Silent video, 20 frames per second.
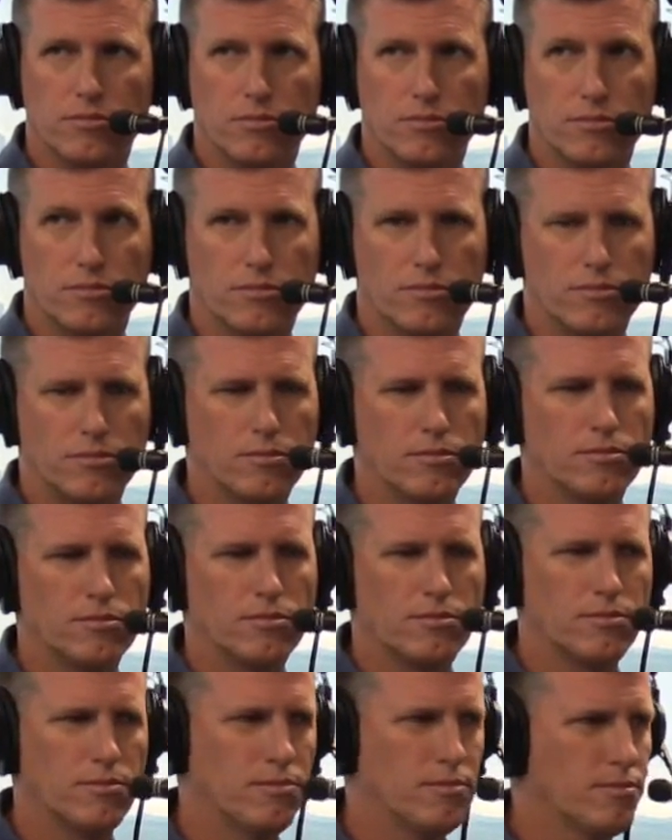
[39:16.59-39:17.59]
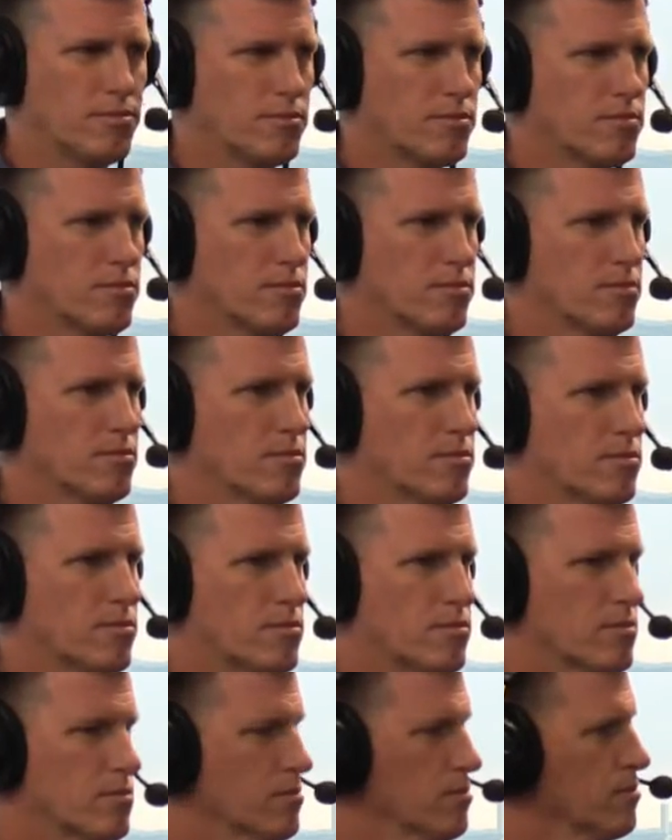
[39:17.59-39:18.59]

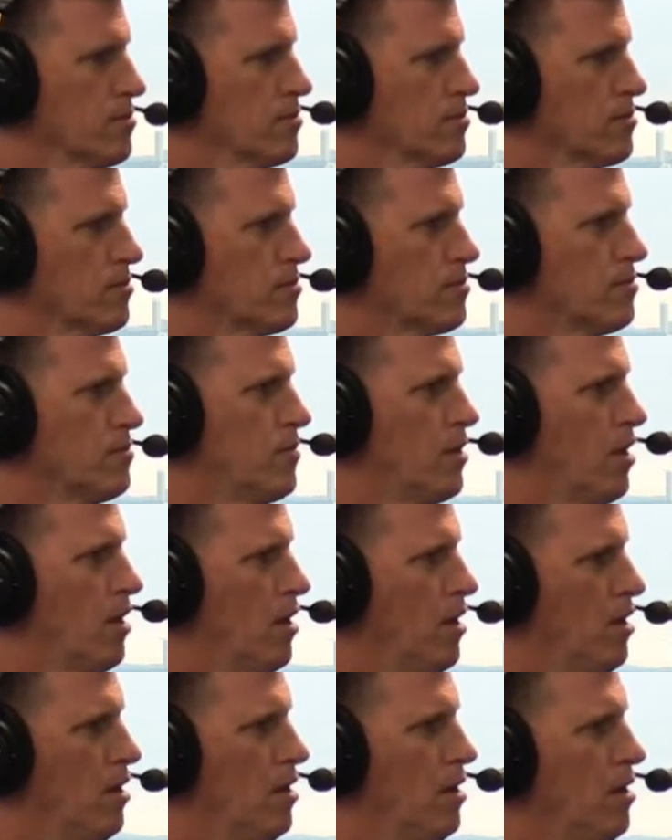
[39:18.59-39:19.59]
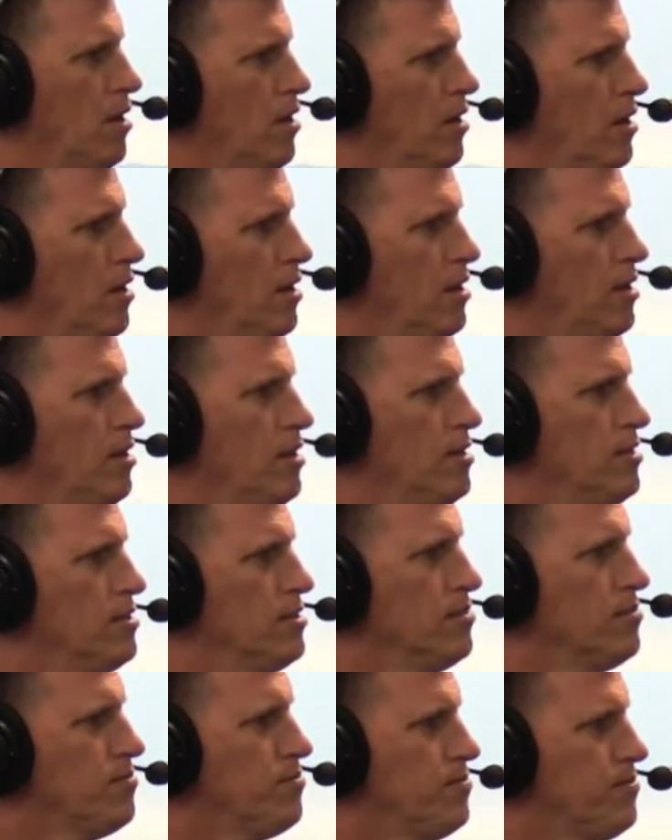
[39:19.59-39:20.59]

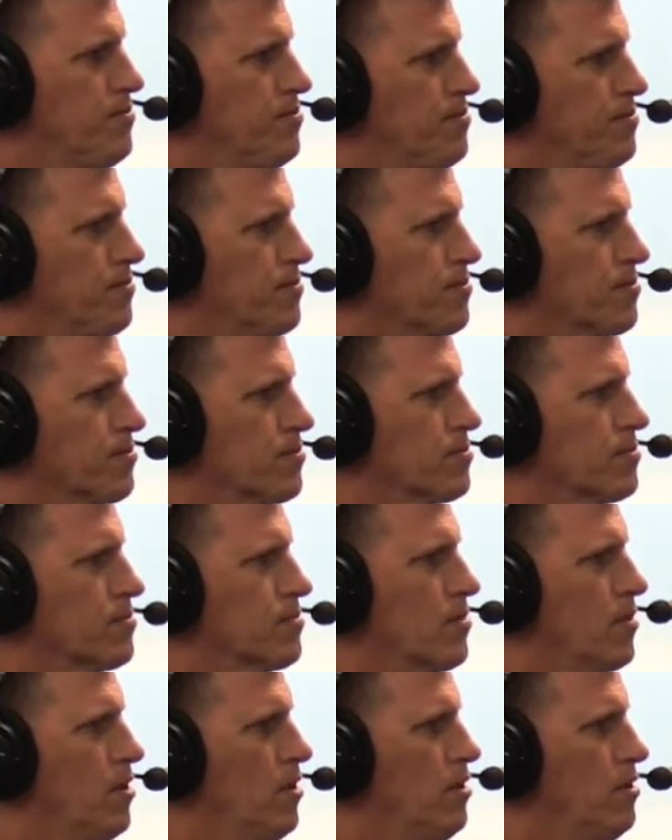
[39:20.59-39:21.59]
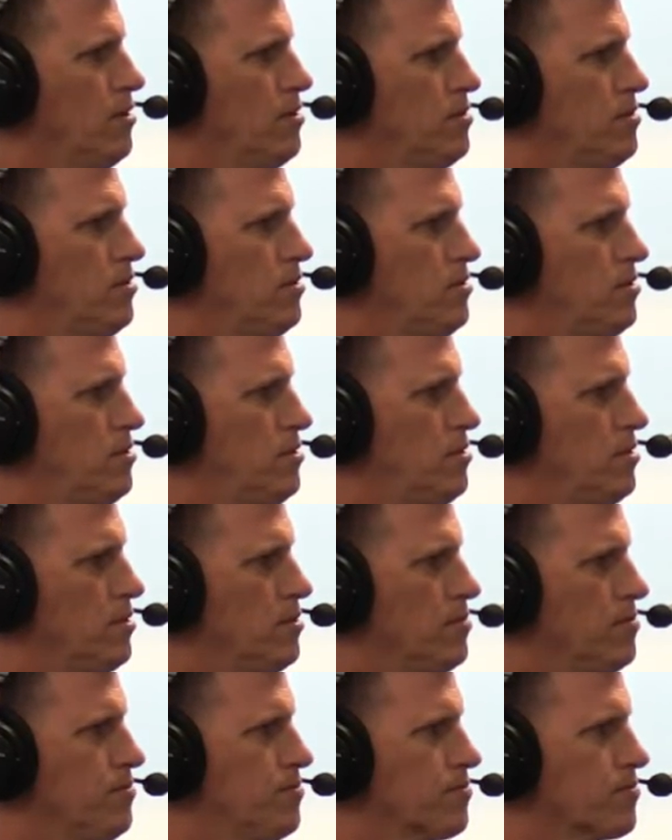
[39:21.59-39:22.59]

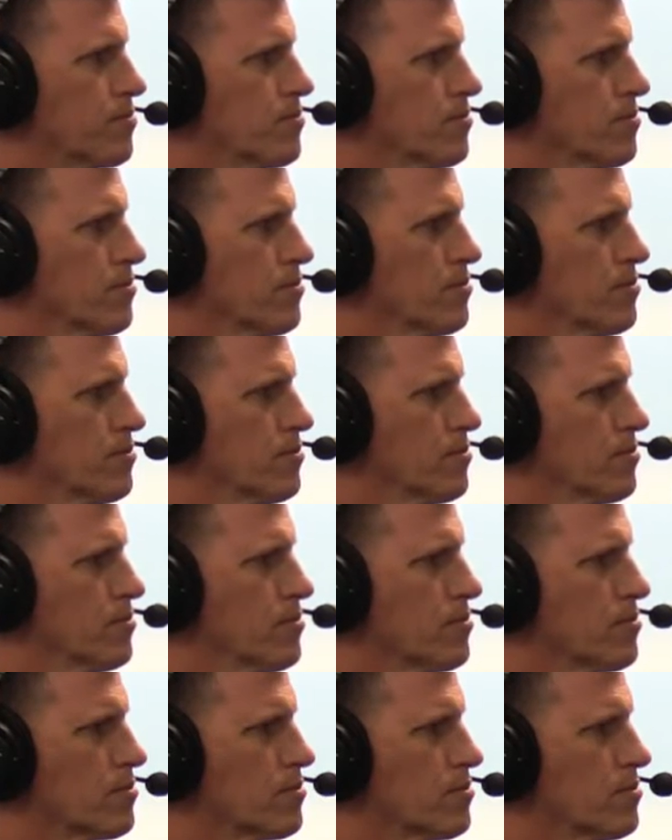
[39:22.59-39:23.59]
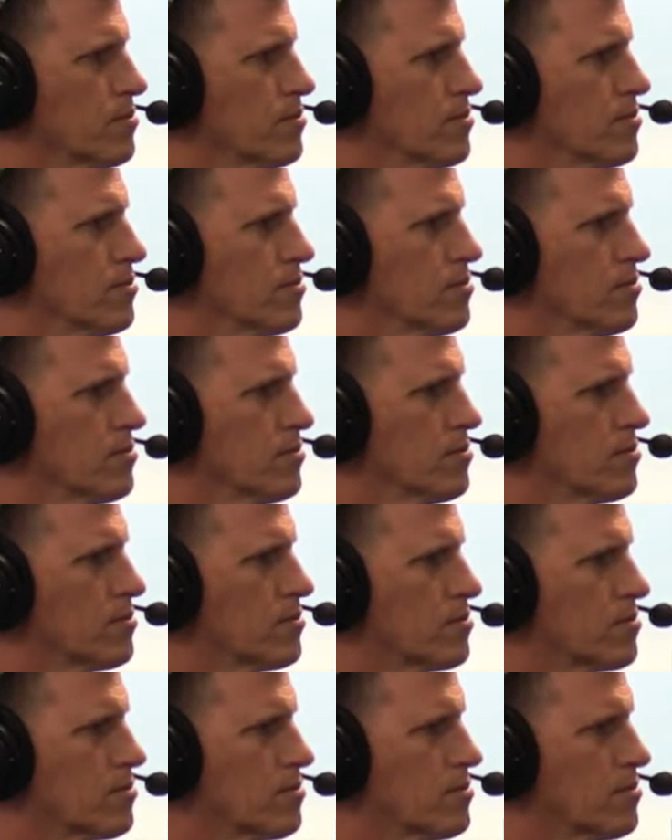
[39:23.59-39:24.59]
(silent)